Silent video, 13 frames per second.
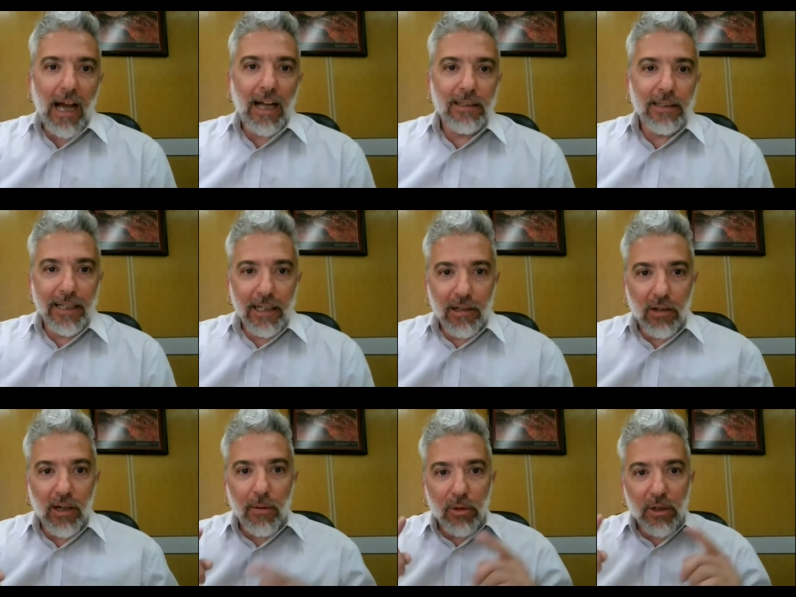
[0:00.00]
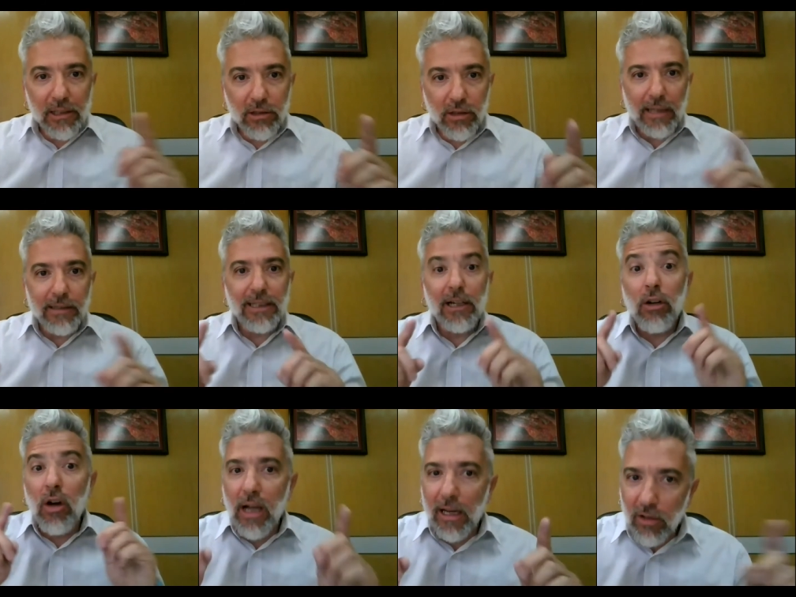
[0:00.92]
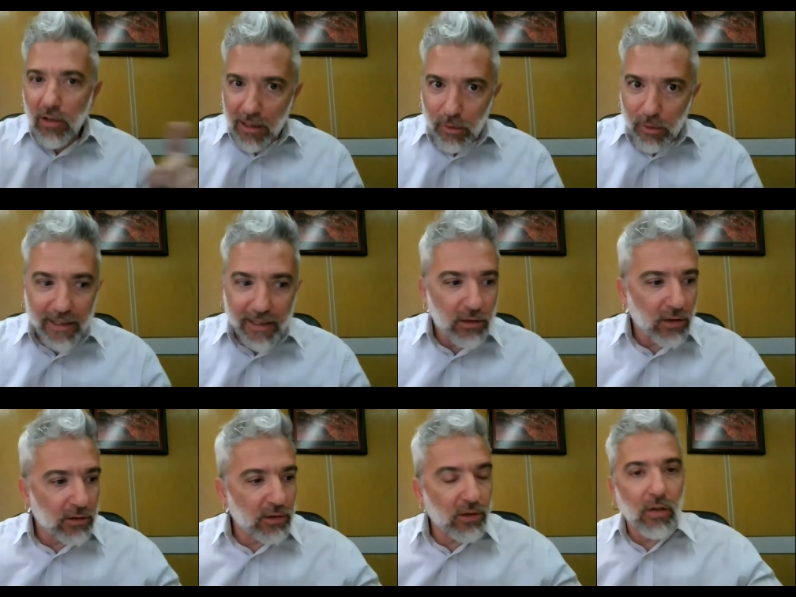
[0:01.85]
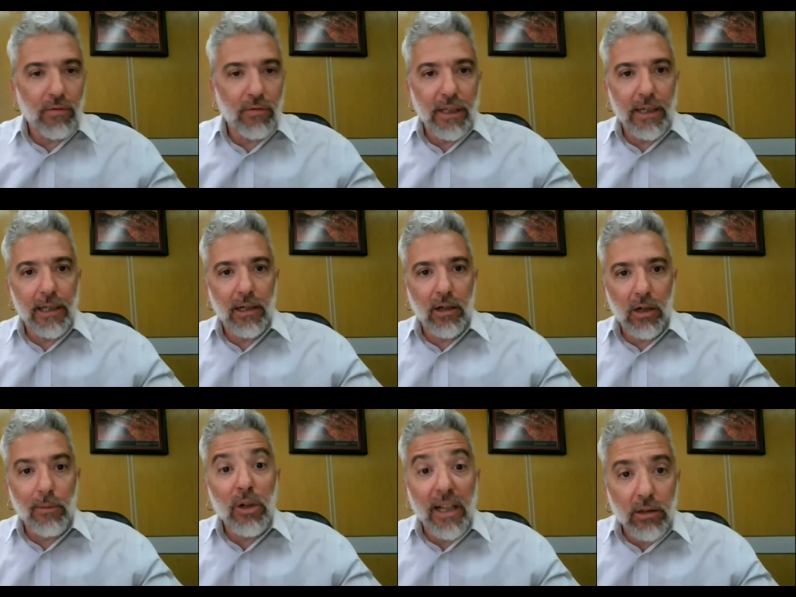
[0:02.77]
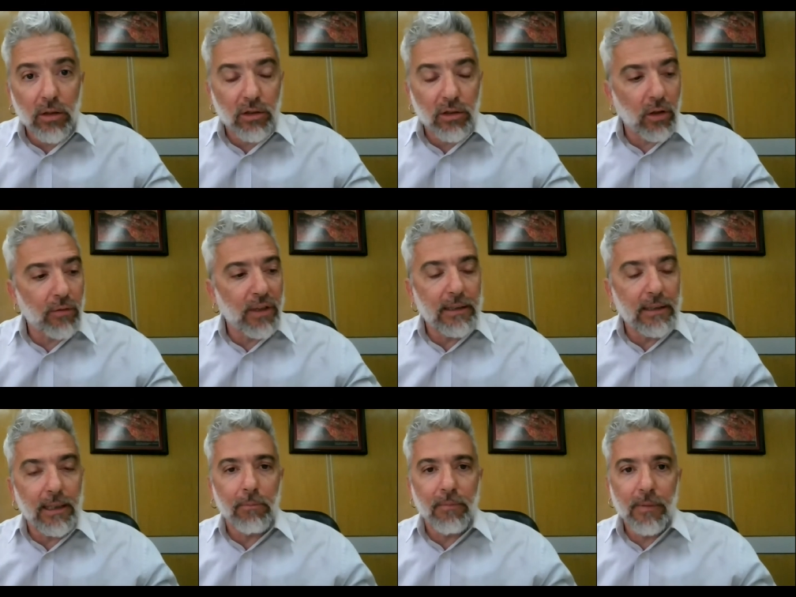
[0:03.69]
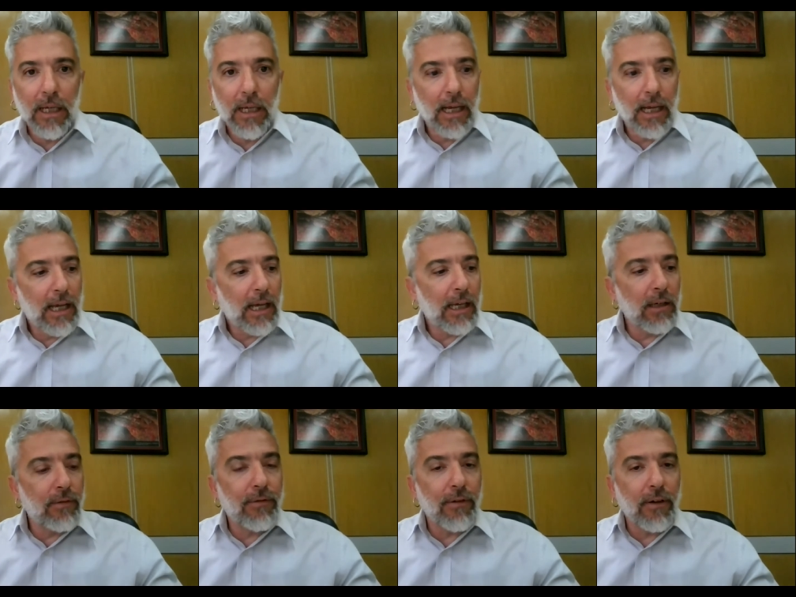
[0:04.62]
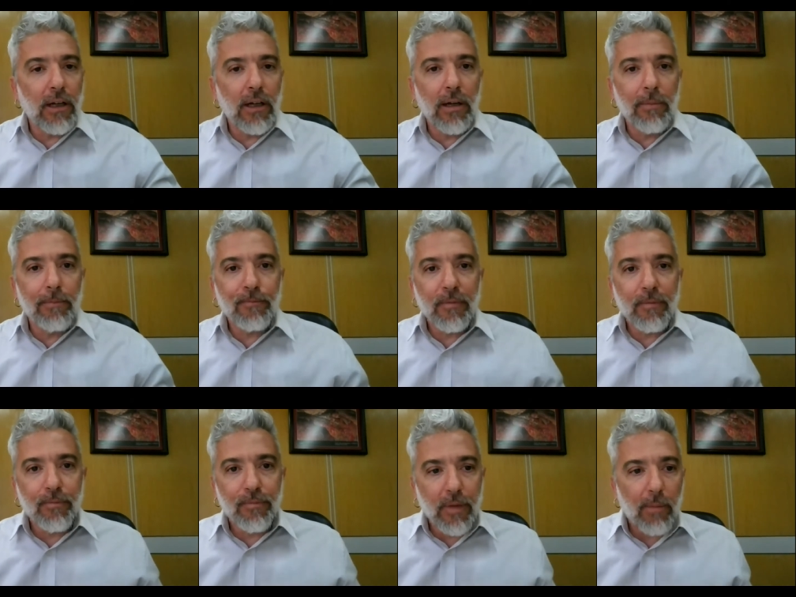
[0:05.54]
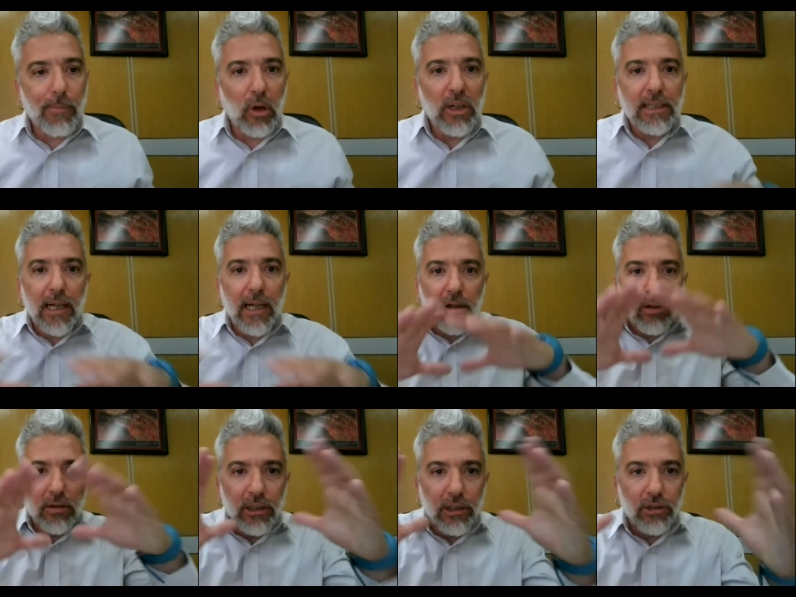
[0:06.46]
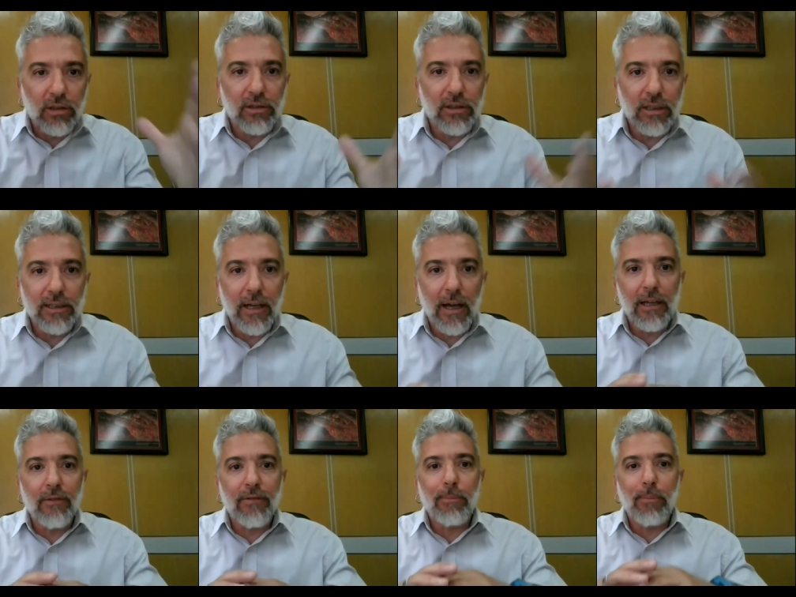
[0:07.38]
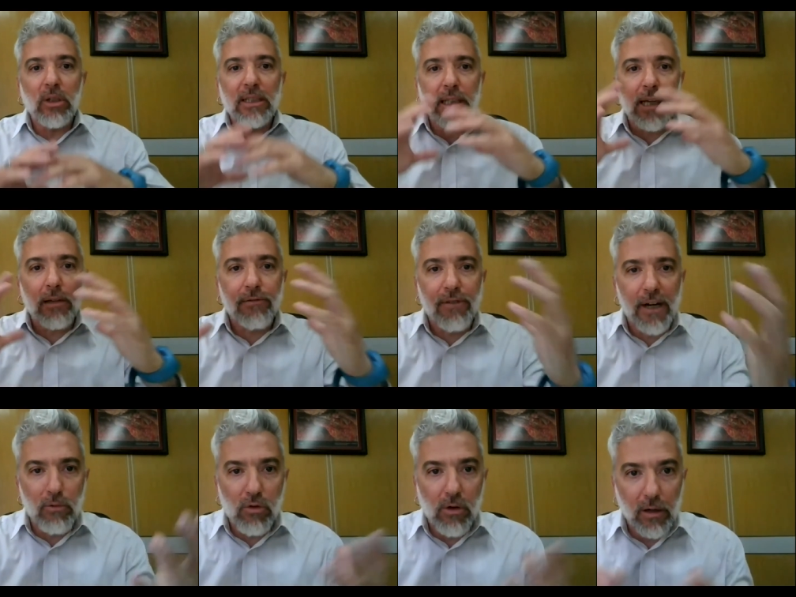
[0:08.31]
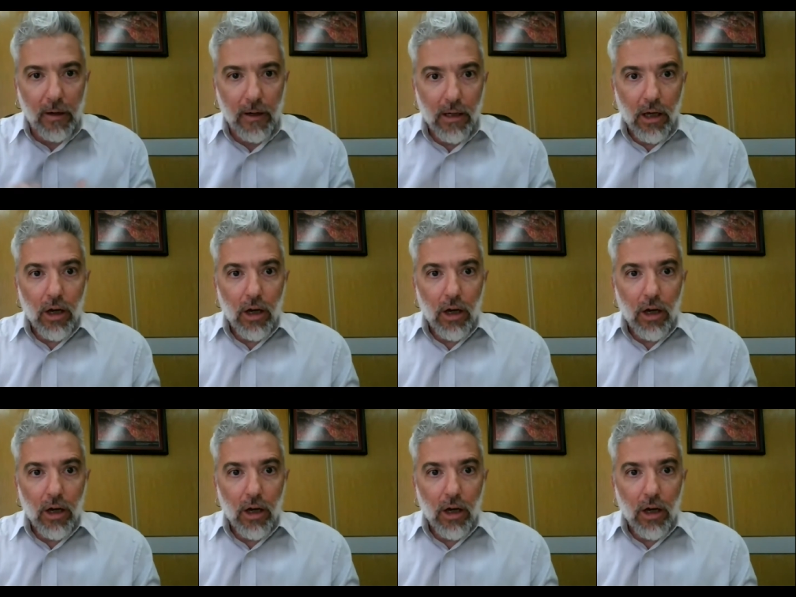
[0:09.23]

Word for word: and the collaborate and the local collaborations of the collaborators of the team. If um, political conditions, is a, if a political framework